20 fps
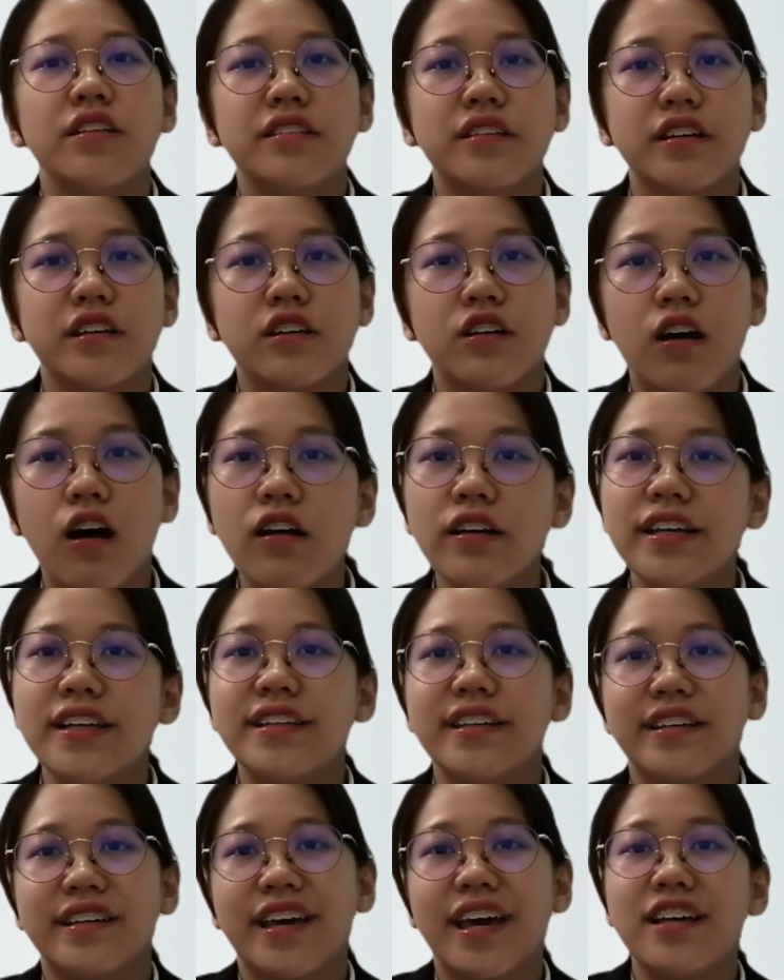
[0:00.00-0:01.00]
The court in
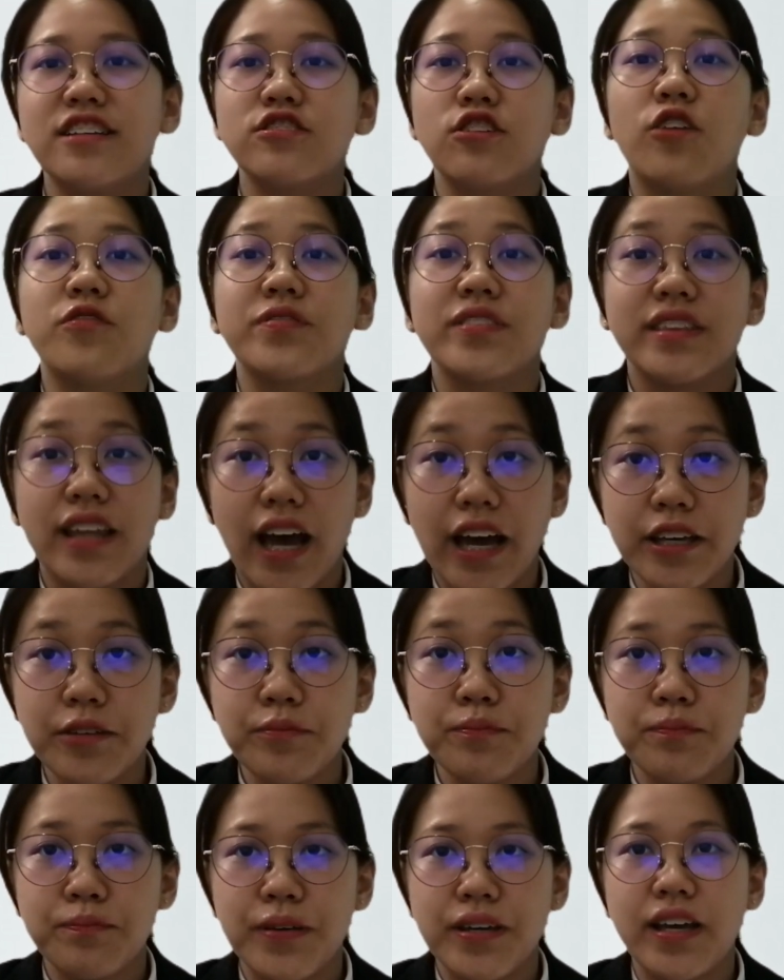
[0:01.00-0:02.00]
the case of
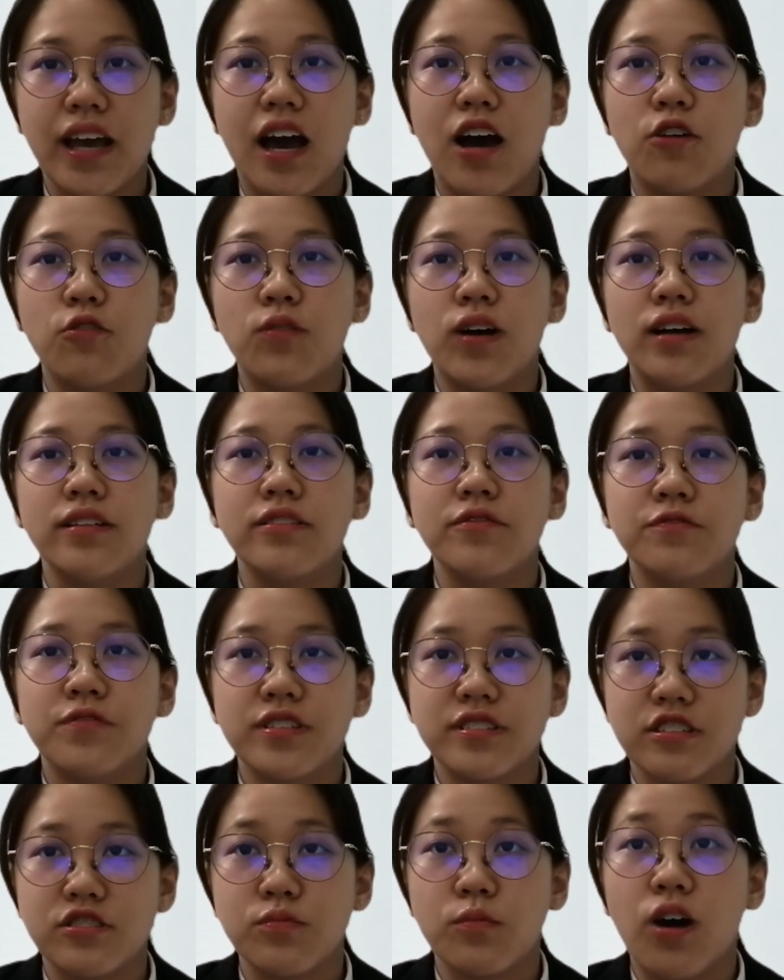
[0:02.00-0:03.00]
Taib bin Awan
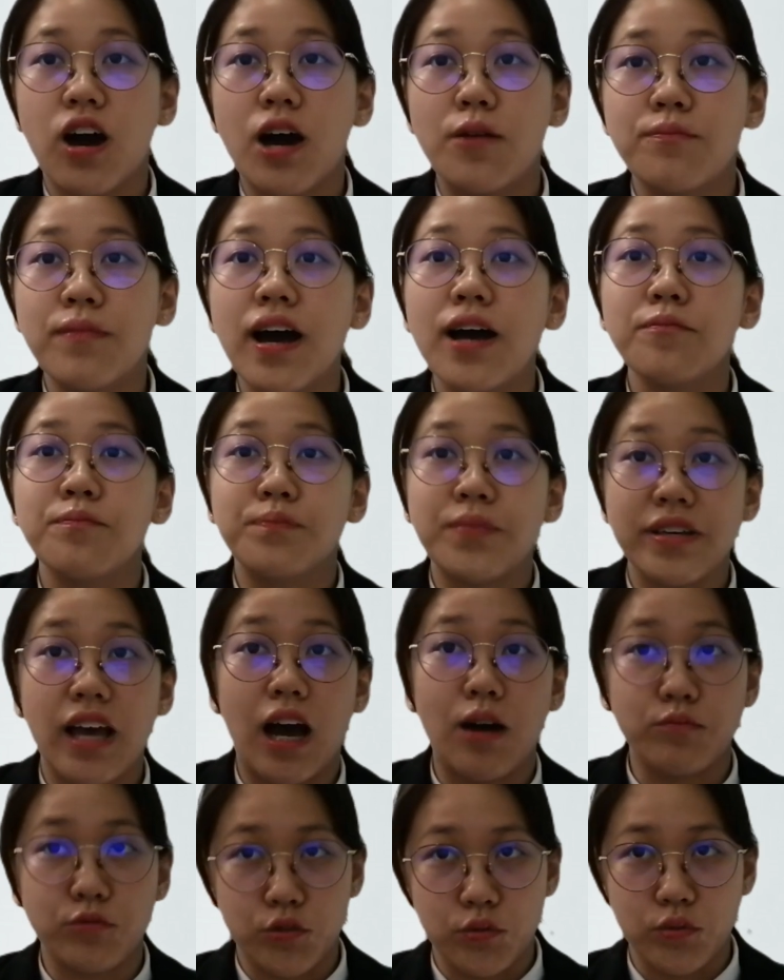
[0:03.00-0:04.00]
versus Muhammad bin
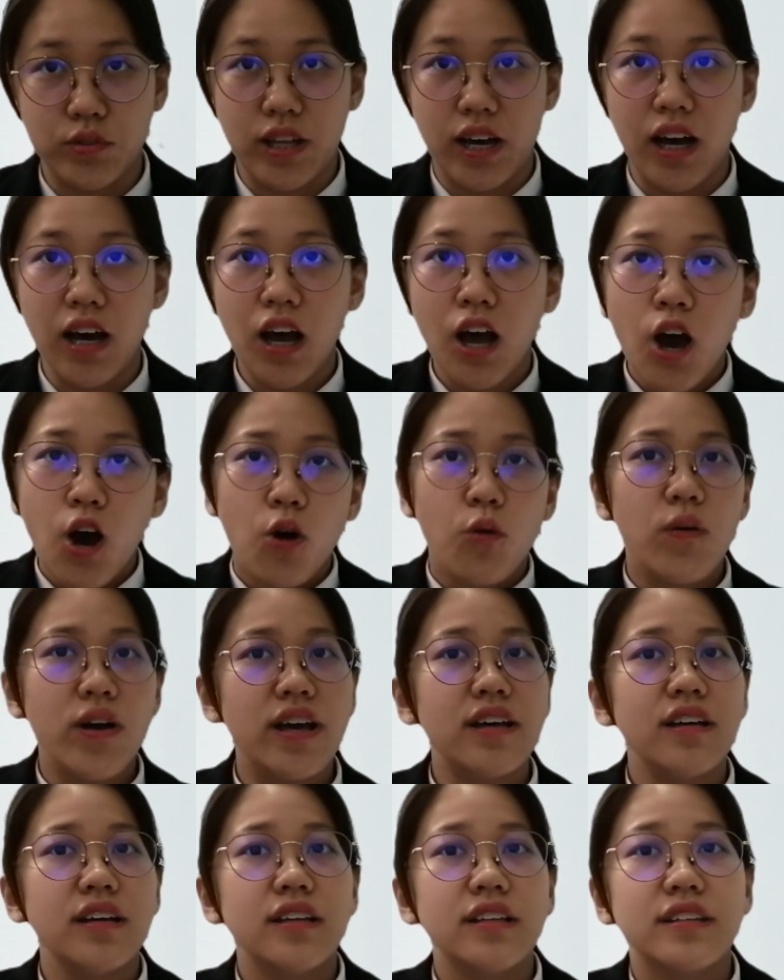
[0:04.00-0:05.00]
Abdullah,
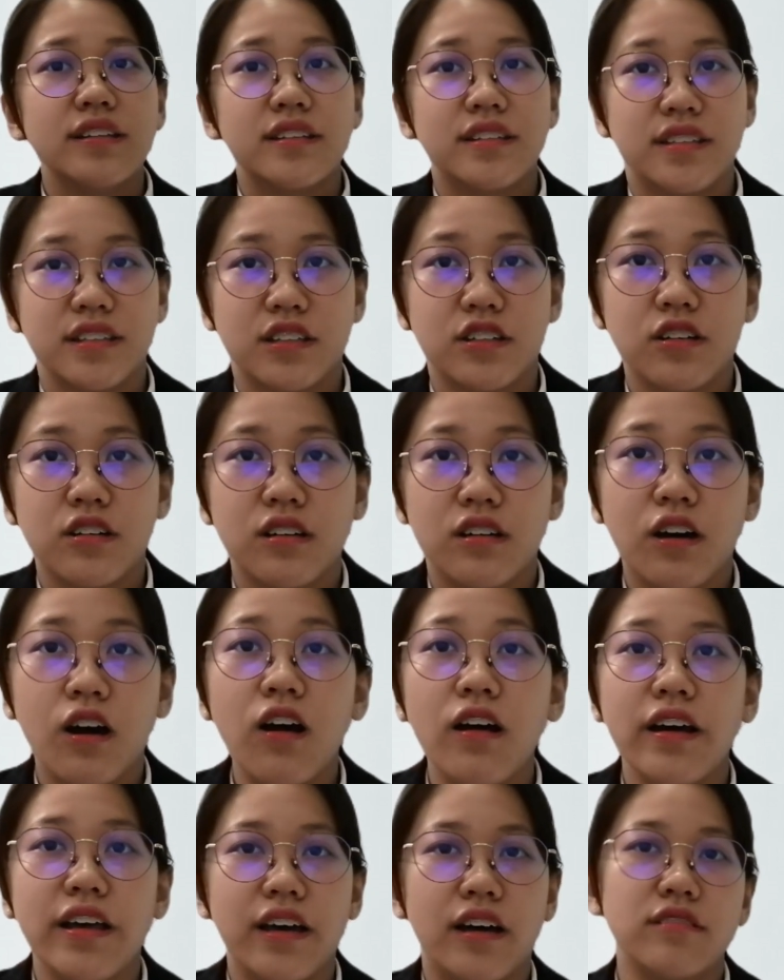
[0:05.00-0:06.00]
where the
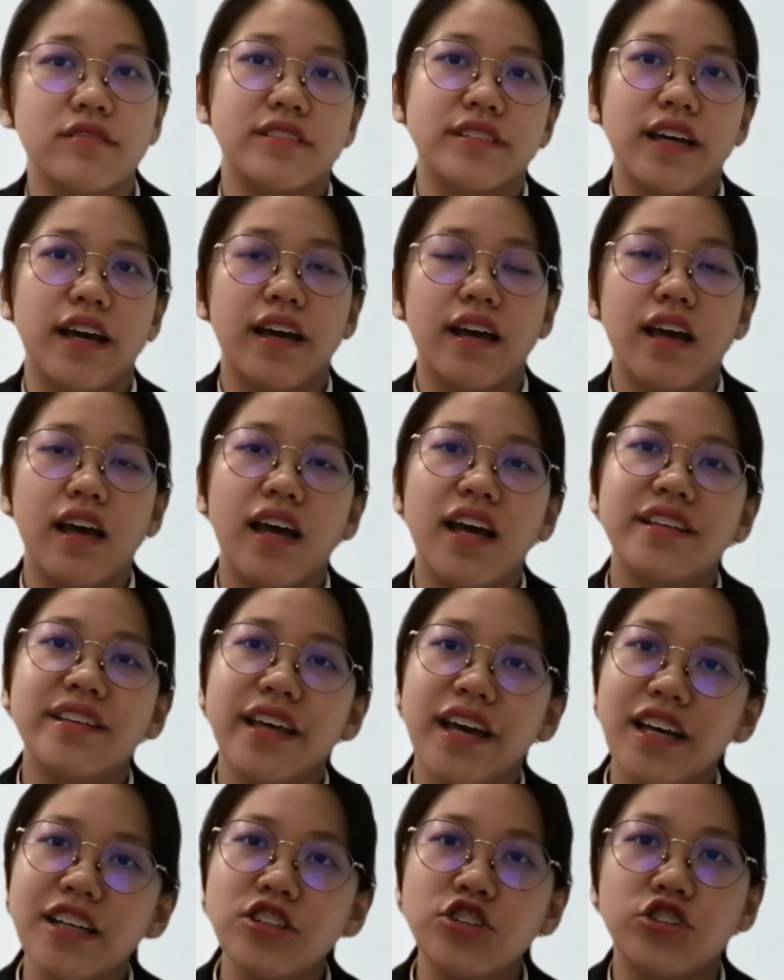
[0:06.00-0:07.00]
court held that an
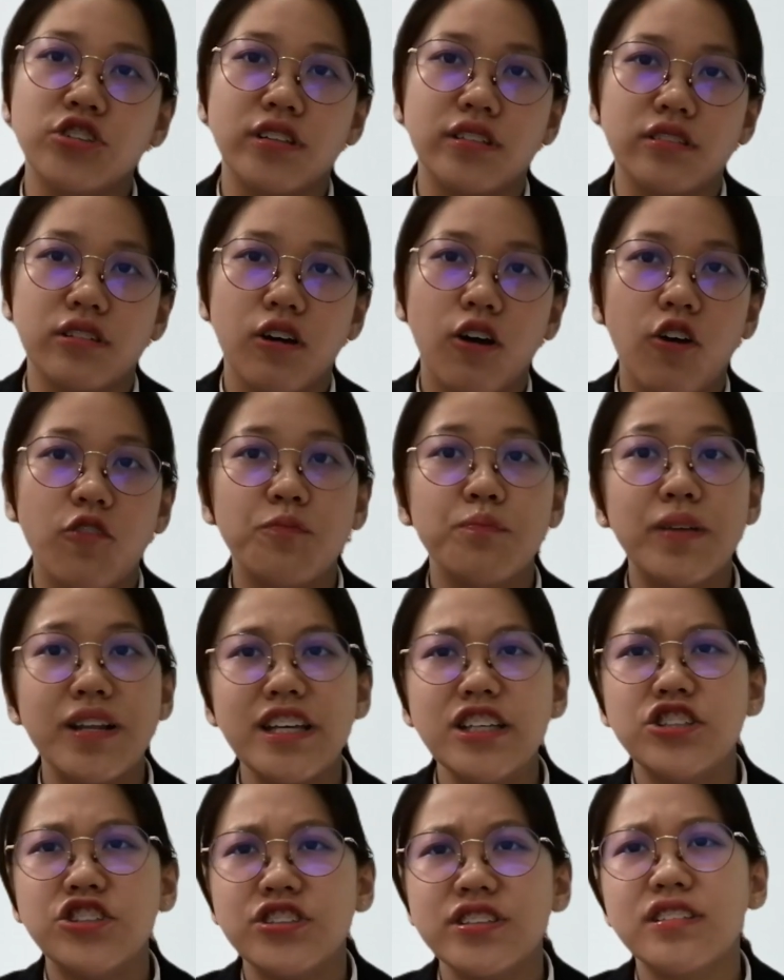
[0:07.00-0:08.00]
action of
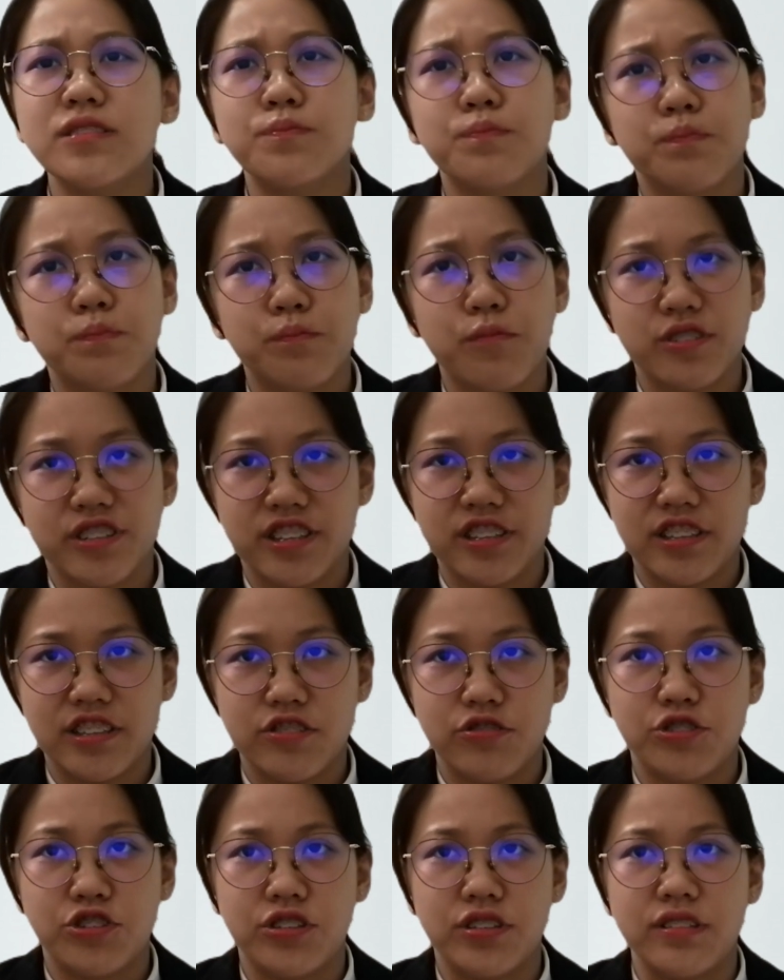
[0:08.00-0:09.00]
malicious
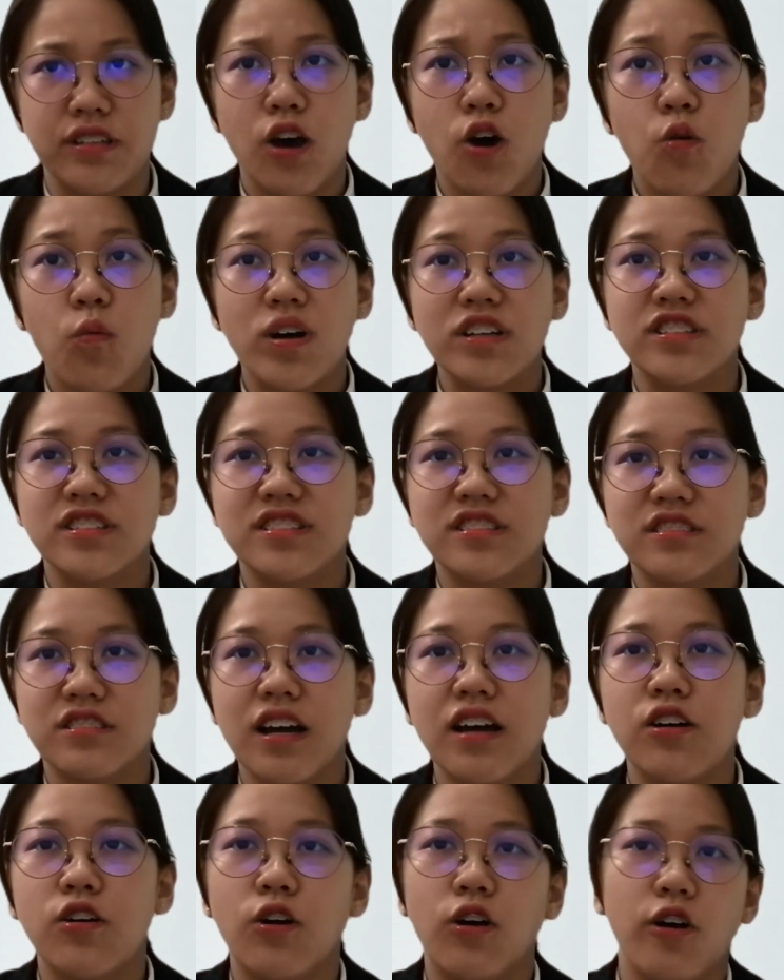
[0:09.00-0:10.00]
prosecution was
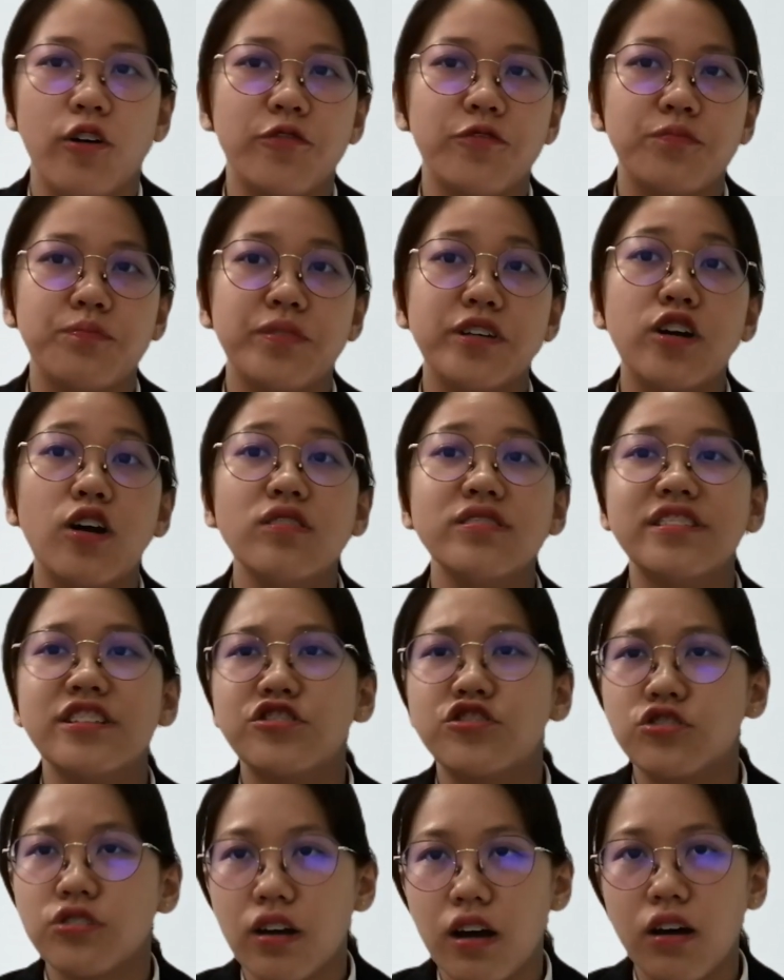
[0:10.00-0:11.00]
struck off because the
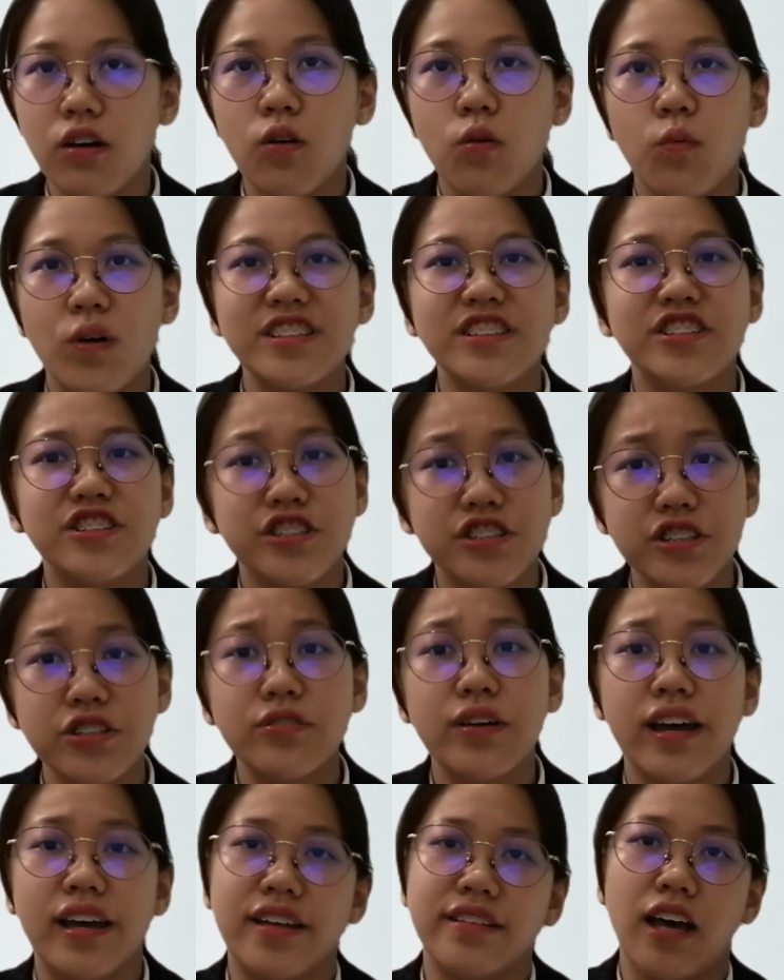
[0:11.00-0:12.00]
trial was
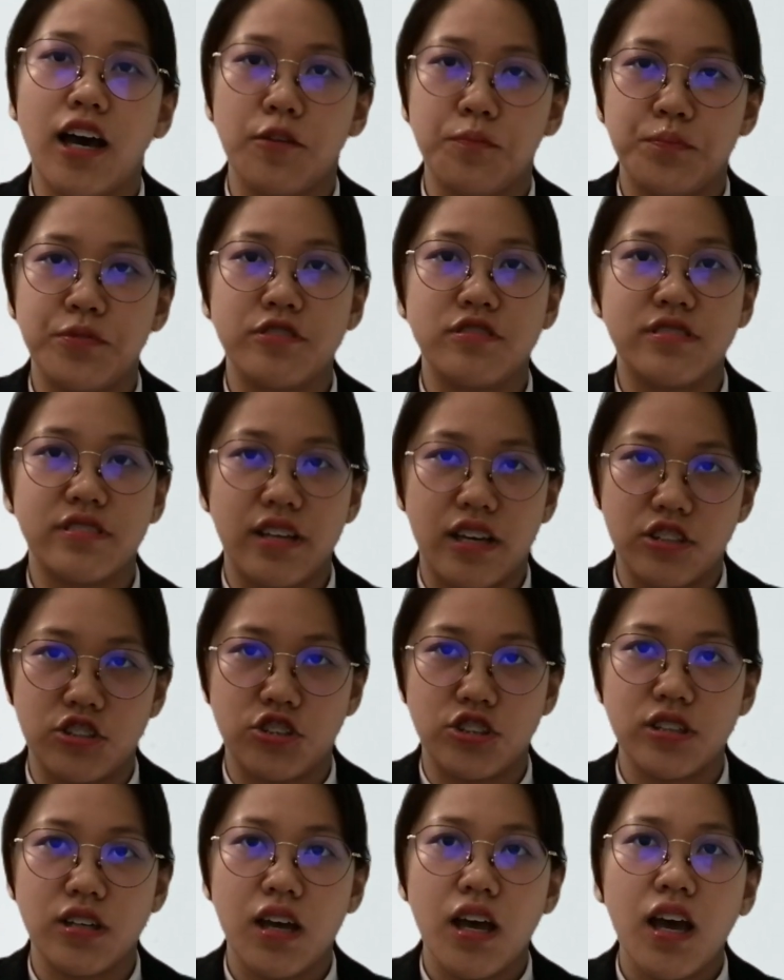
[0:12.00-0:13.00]
still an appeal
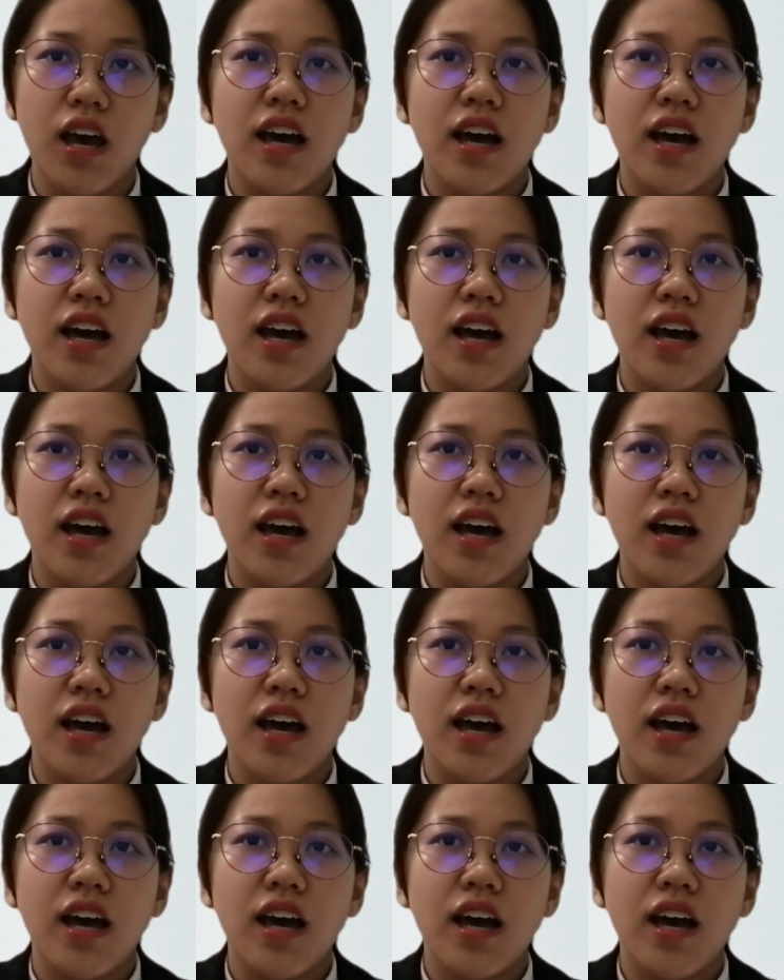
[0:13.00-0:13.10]
stage.